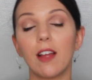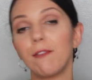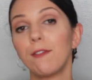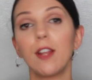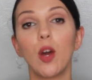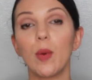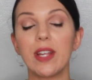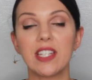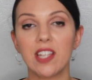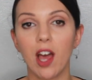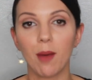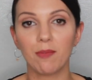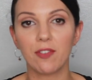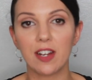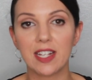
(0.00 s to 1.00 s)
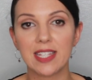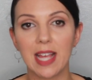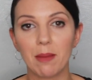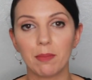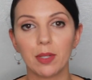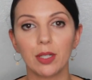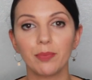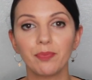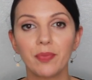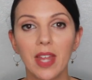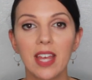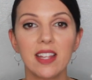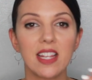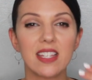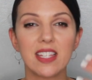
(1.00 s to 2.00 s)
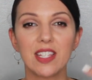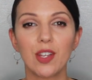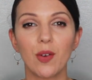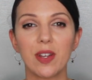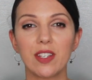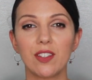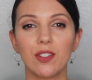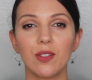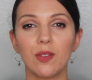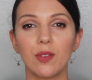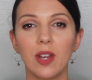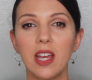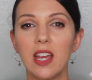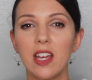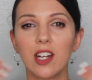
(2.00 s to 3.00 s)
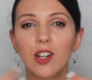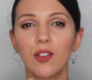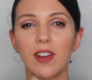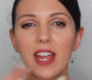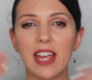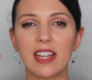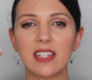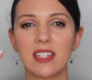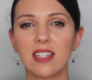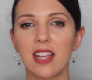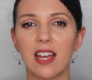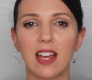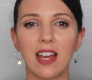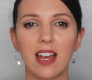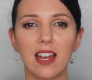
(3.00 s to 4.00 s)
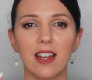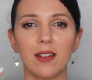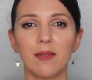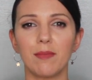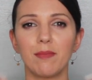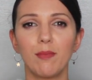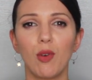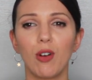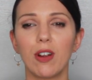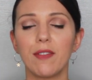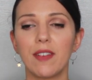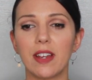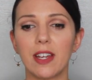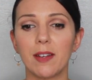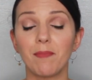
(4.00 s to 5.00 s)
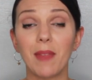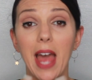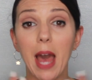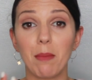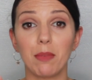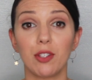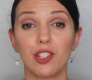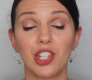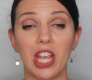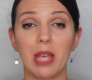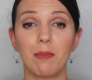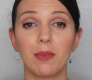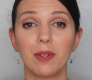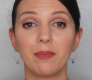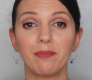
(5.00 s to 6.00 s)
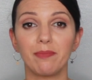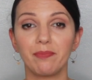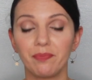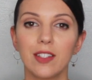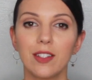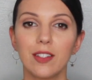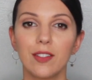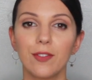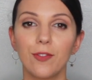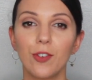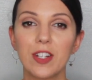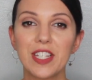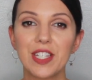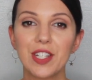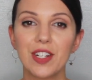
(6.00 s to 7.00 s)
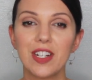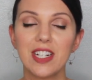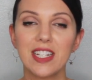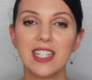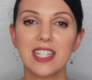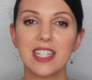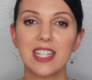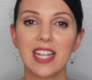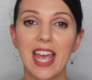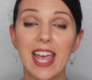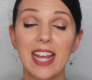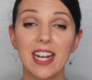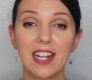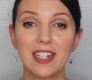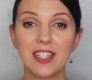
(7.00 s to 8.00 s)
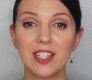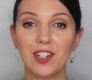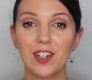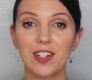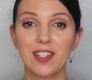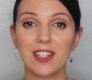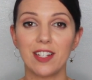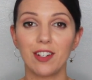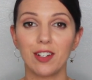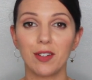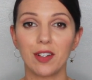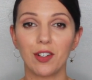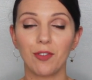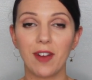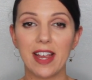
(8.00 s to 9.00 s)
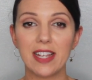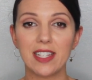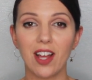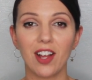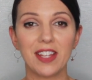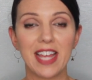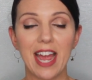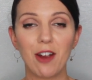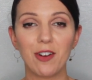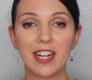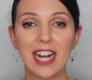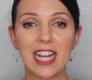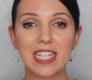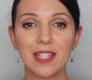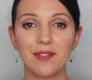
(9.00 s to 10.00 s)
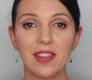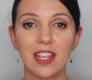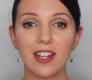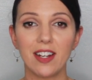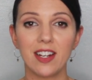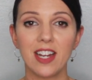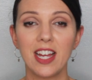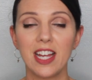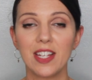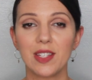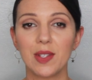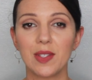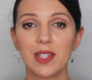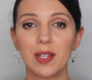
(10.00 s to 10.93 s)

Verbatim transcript: flowy top, for example. This is going to create more of an apple shape. For skirts, A-line skirts look great on the hourglass figure, so